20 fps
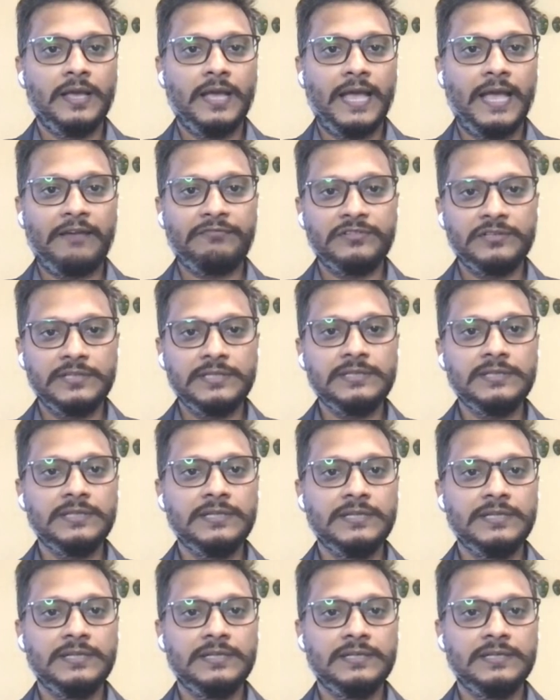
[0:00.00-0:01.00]
After that,
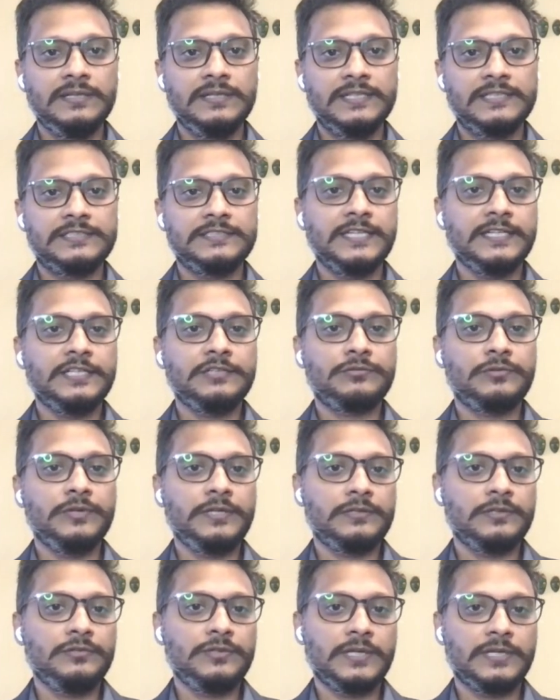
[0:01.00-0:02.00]
let's take a
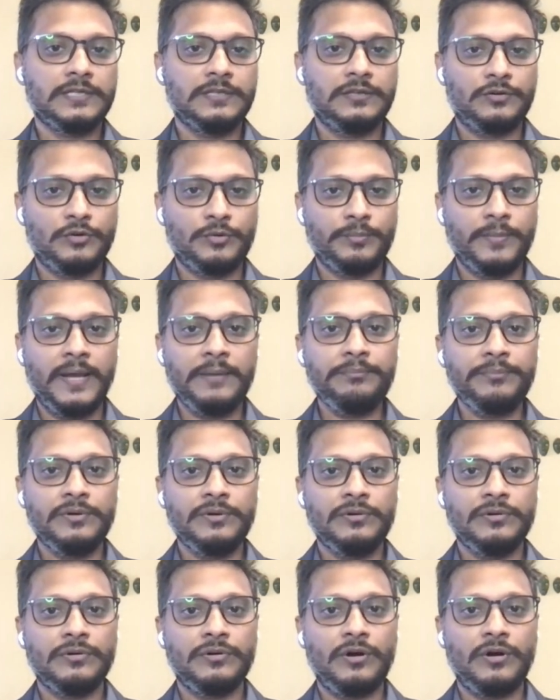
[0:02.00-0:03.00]
quick look at the roadmap
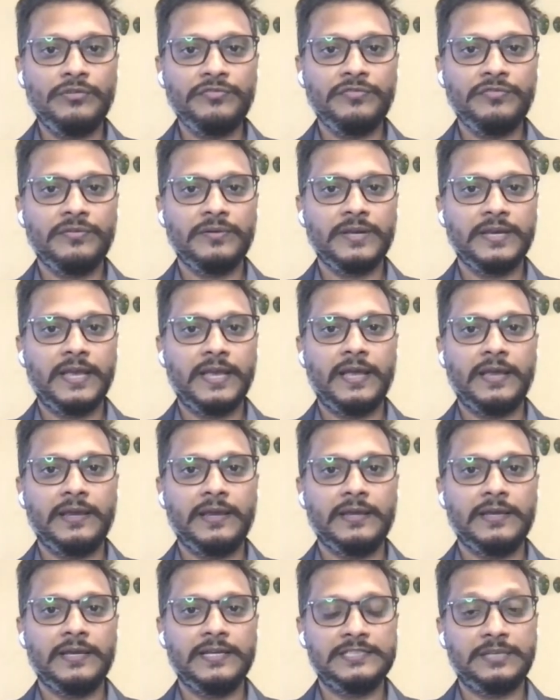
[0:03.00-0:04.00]
of
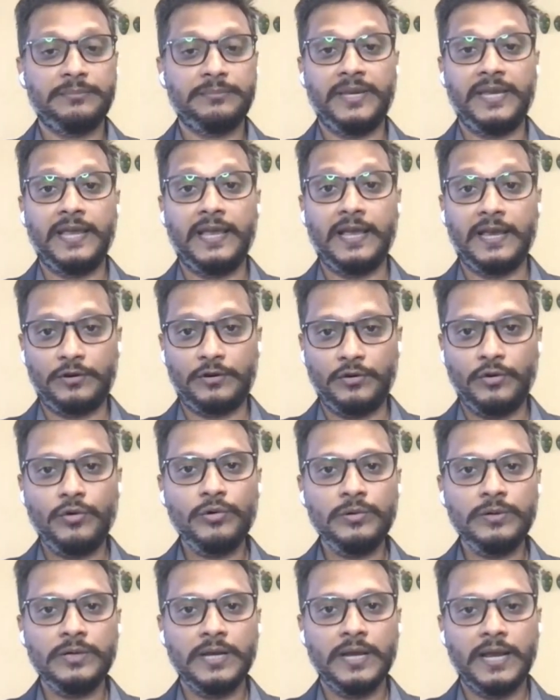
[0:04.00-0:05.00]
SAP AI
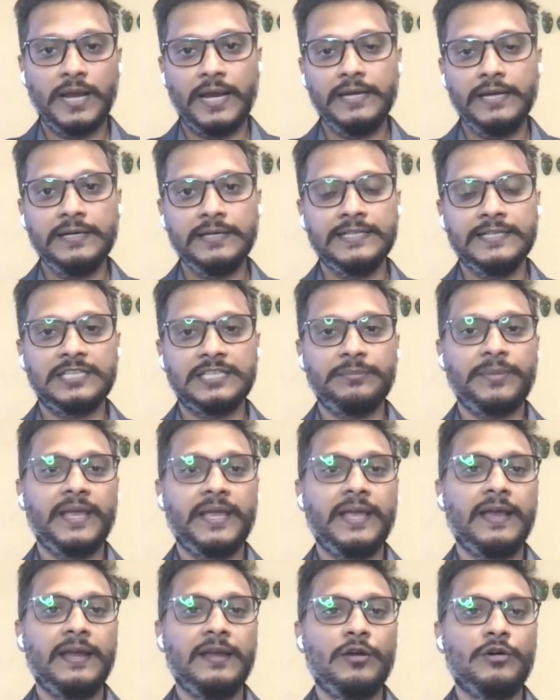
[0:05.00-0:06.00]
Core and SAP
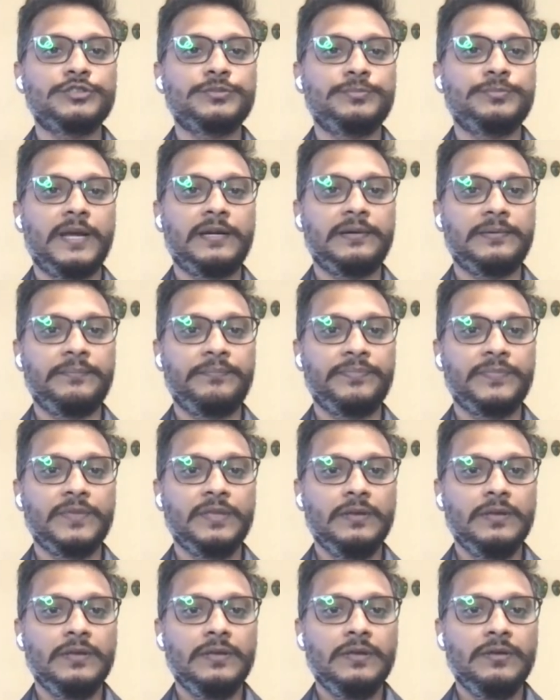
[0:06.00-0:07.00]
AI Launchpad.
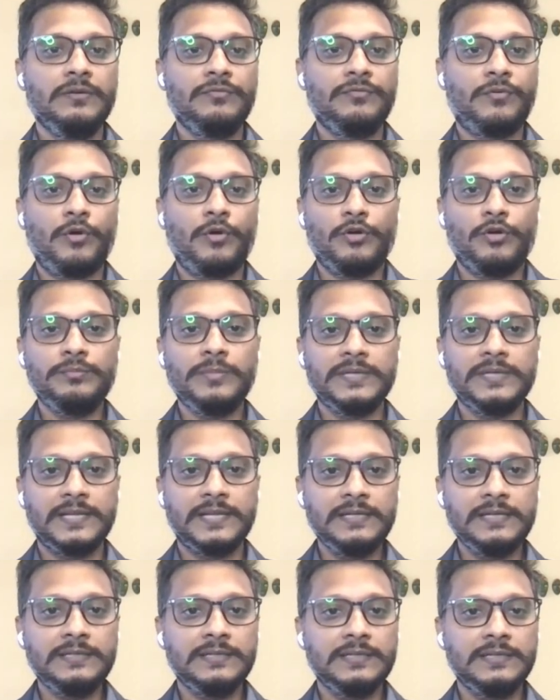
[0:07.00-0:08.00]
Followed by
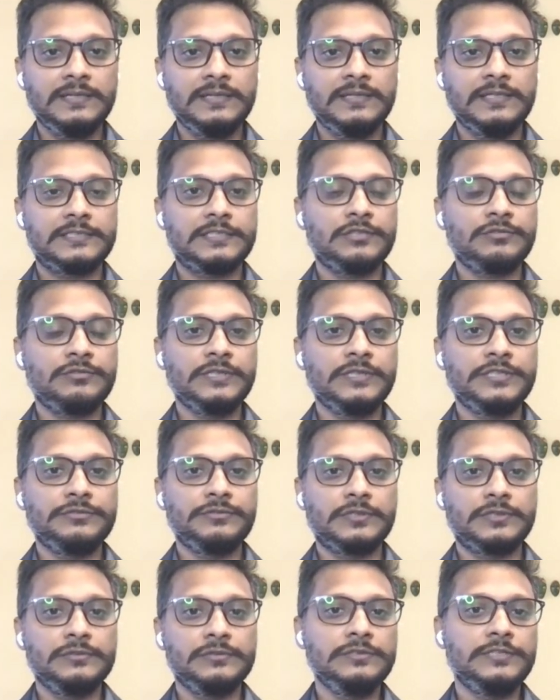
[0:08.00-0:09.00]
that, let's look into
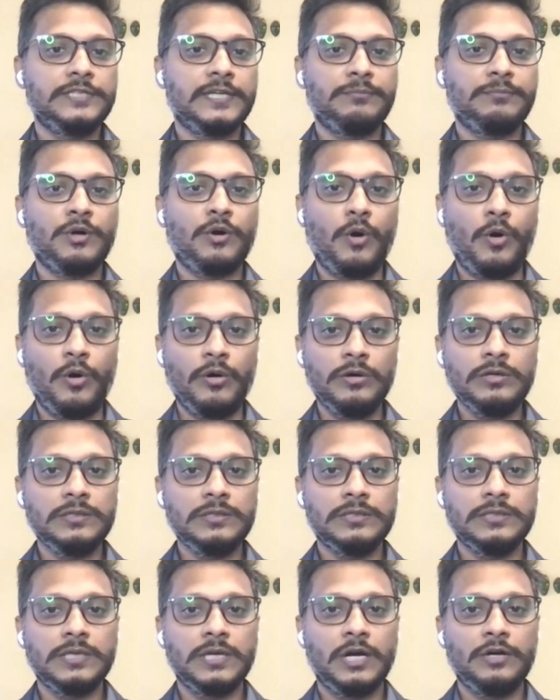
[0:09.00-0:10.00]
a cool demo on
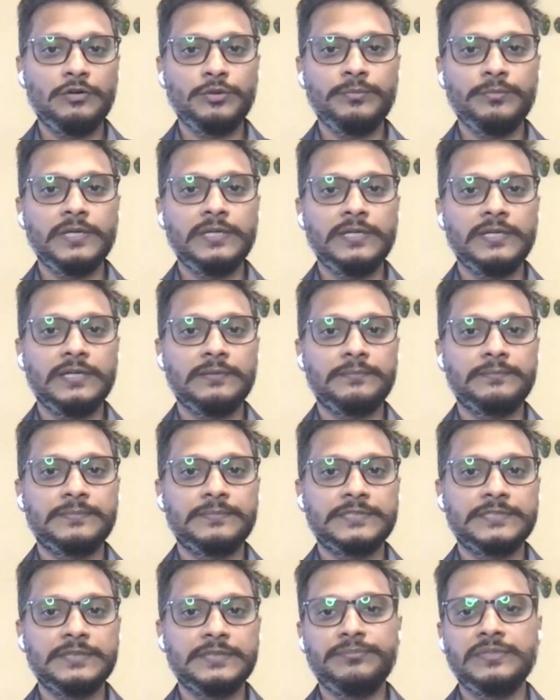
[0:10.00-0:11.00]
how to build a
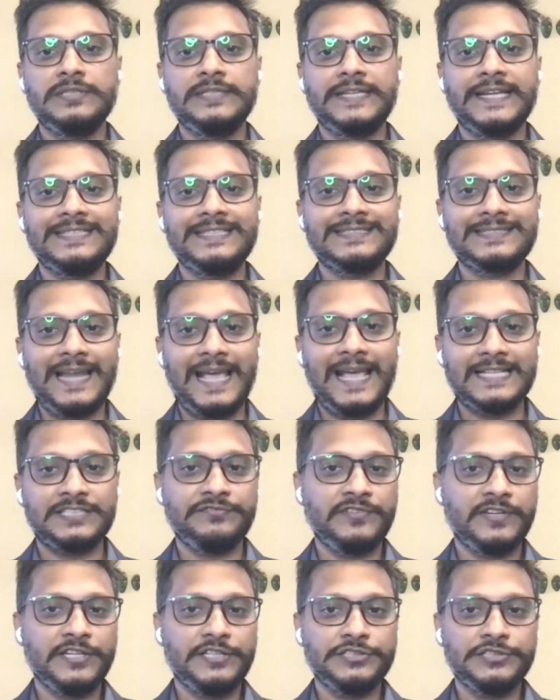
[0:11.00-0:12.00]
simple text
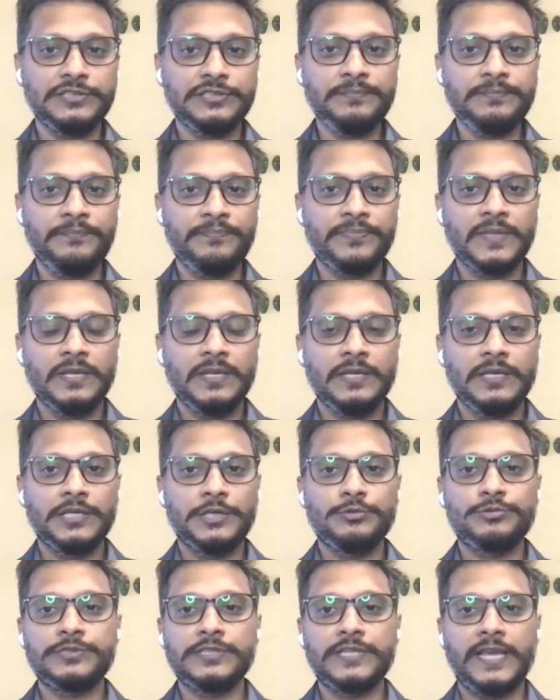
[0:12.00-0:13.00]
classification
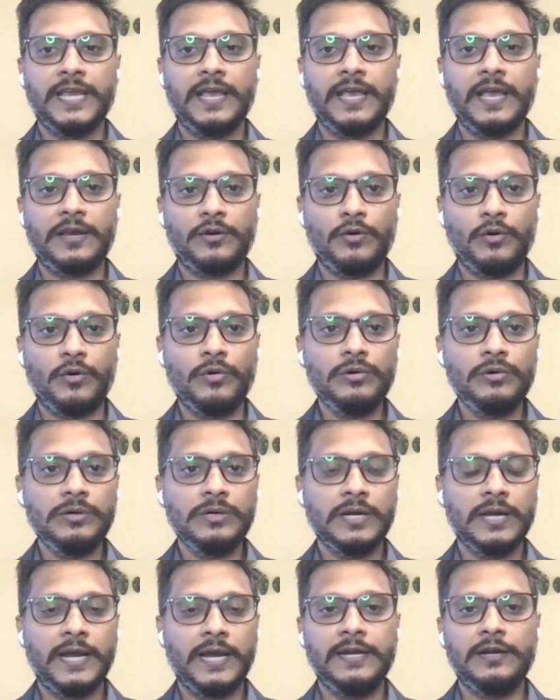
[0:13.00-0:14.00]
using AI Core
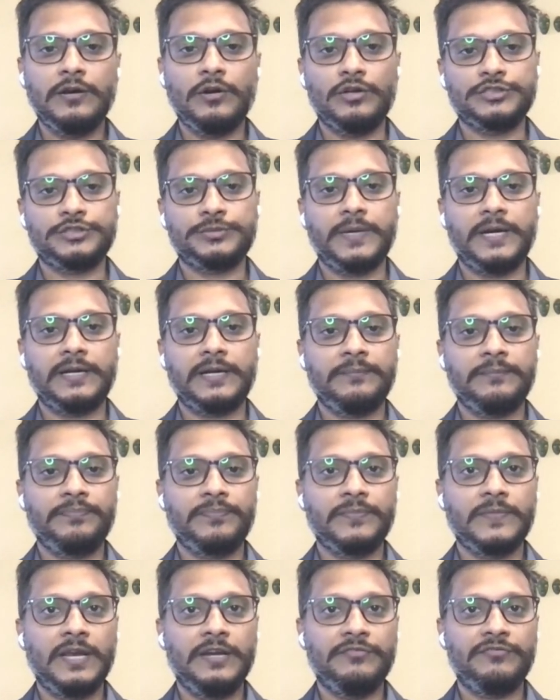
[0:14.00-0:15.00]
and Launchpad.
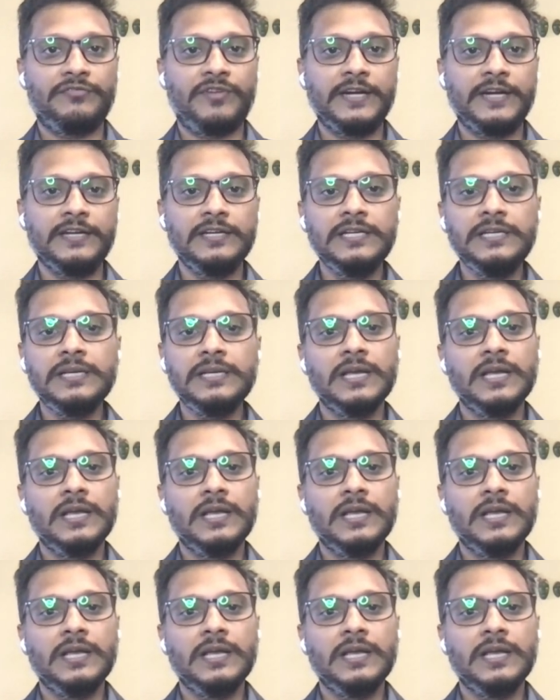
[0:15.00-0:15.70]
And finally,